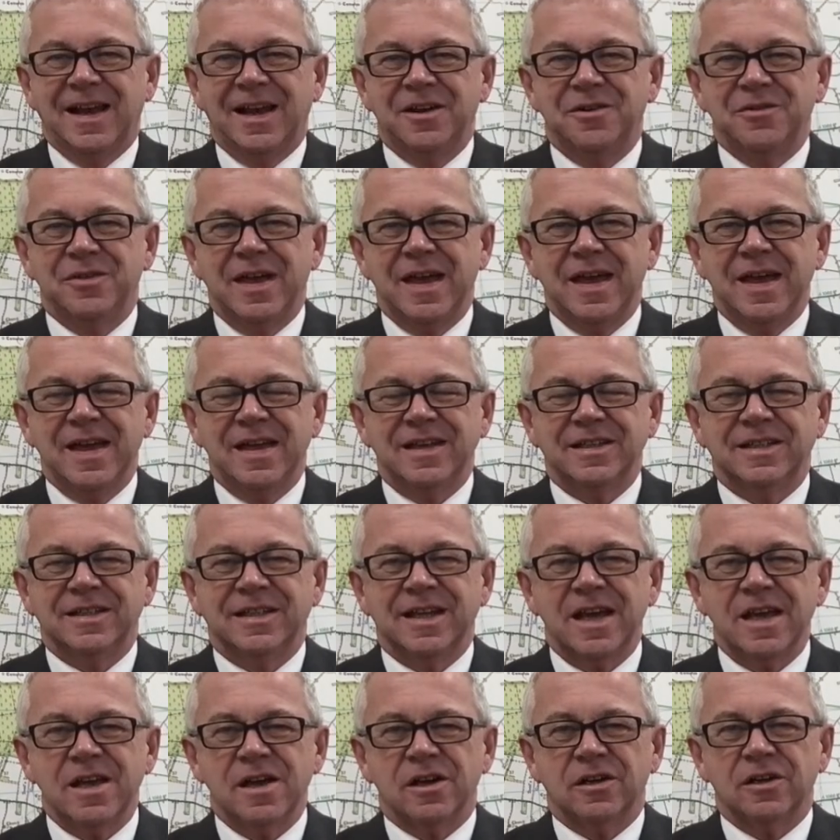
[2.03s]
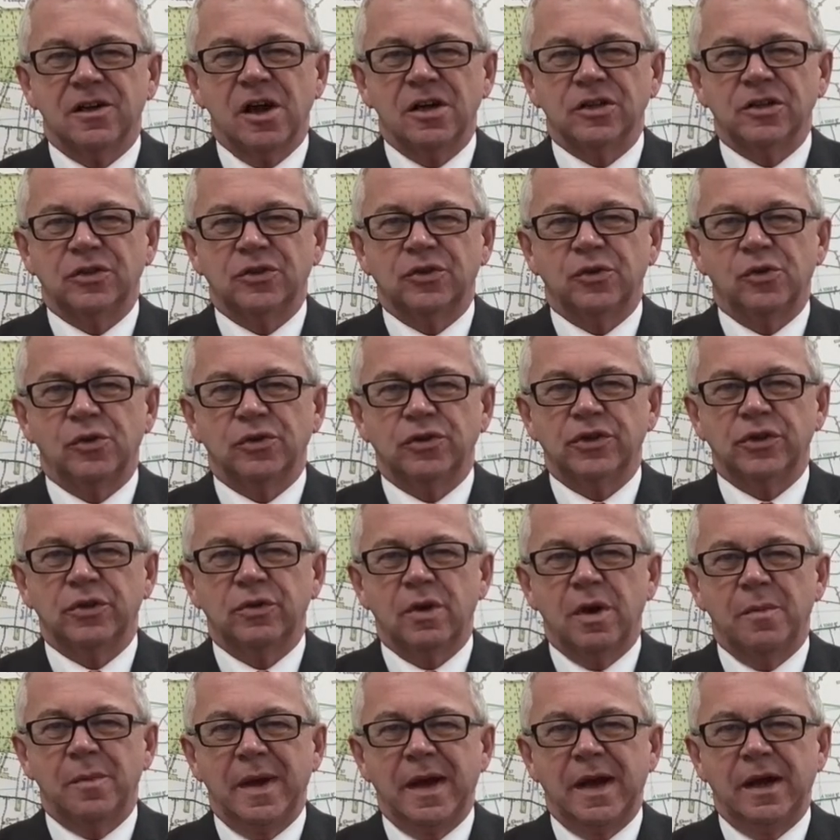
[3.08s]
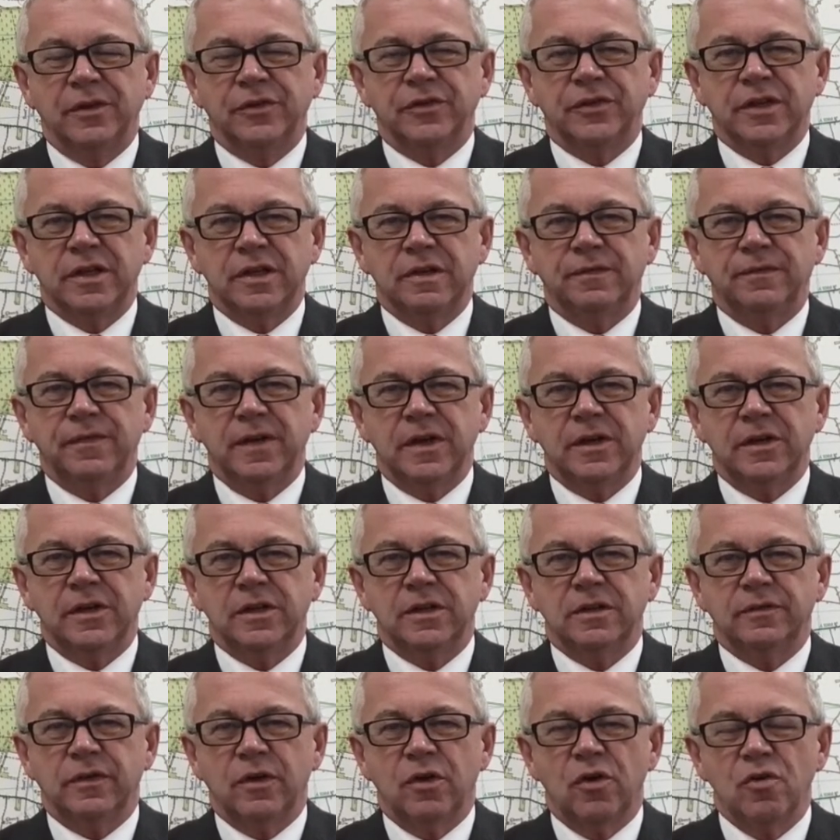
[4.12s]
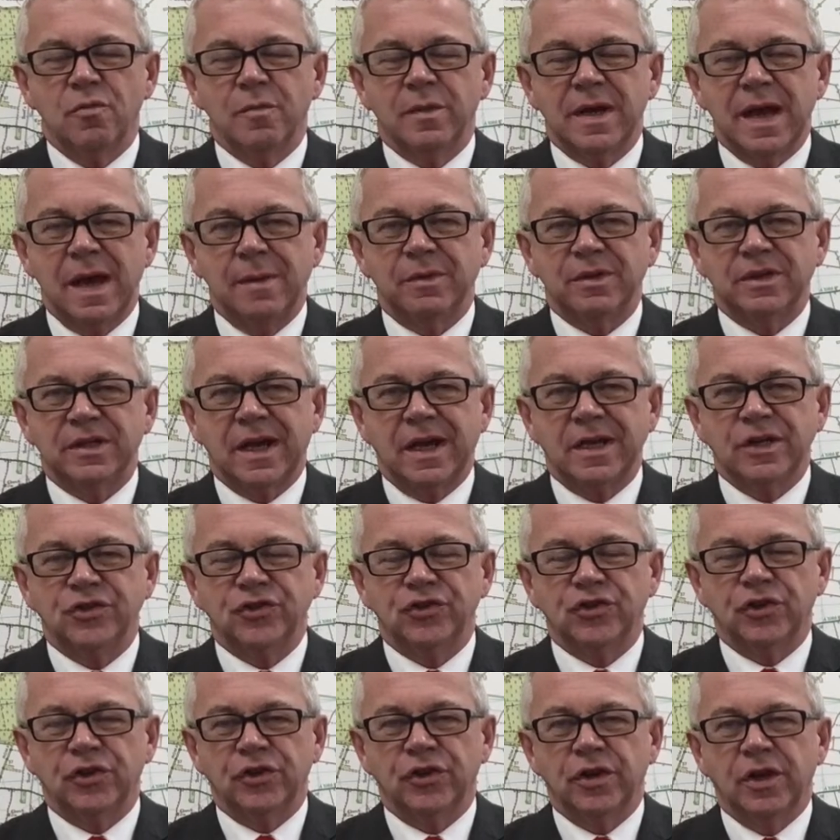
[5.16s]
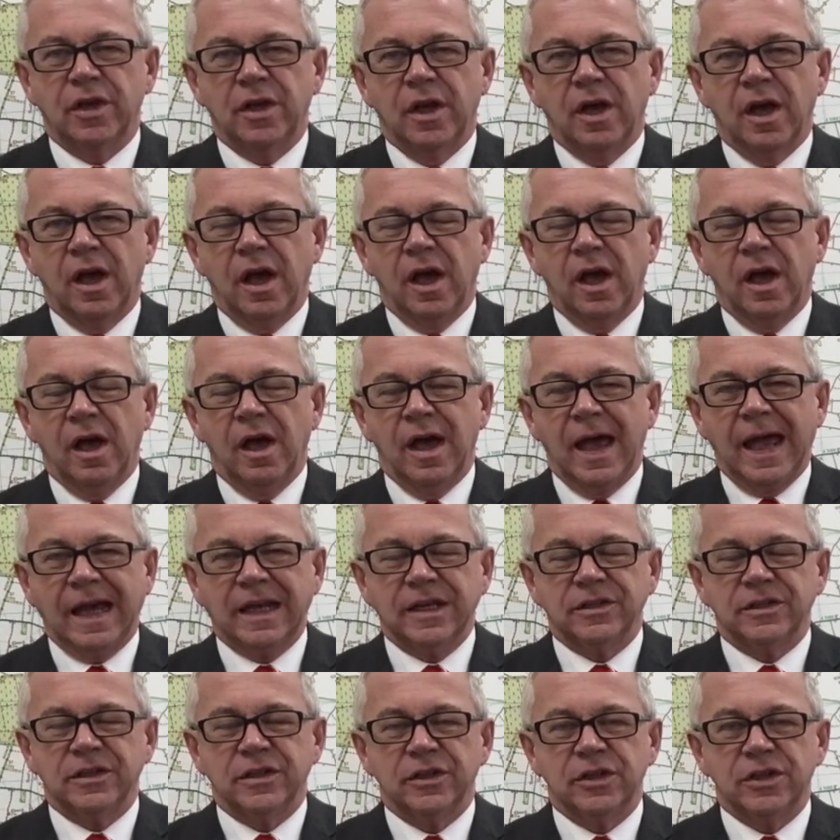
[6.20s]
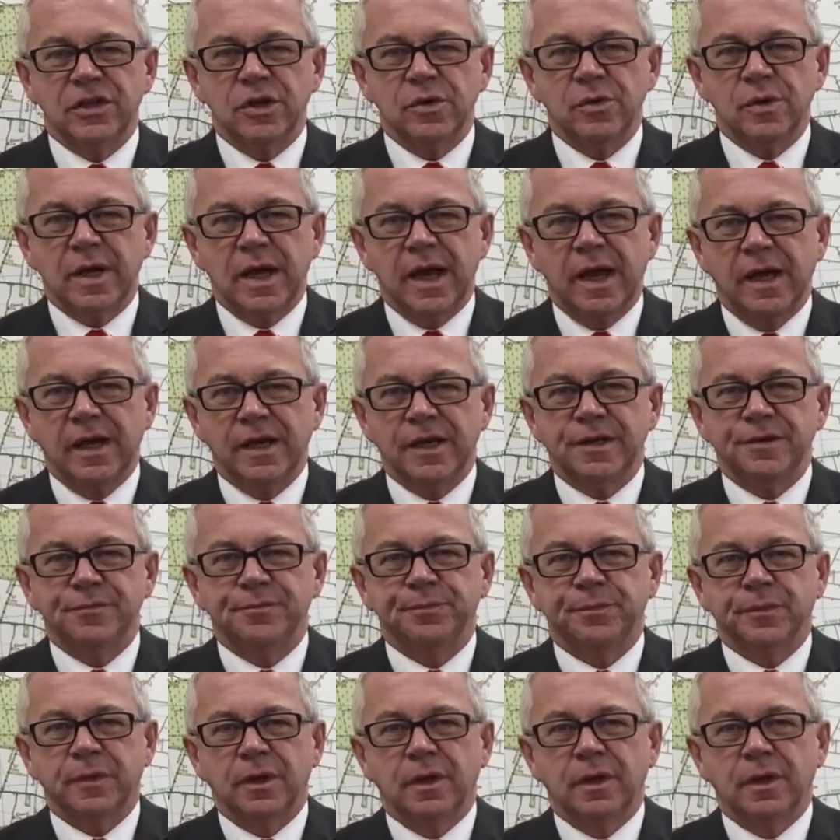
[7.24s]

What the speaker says: Hello there. Today I'd like to talk to you about the Fitness for Human Habitation Act in the UK.